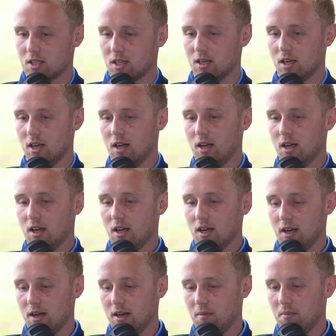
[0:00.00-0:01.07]
And
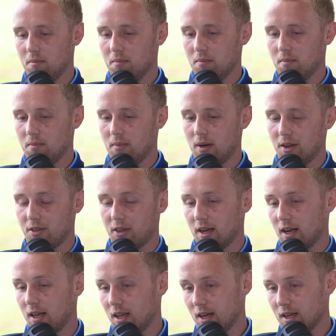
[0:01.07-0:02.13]
I
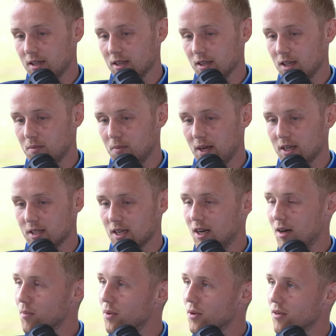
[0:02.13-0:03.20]
think I like to lead by
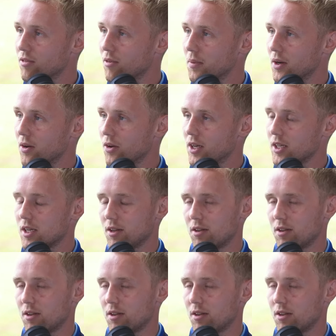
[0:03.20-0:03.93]
example, if I'm being honest.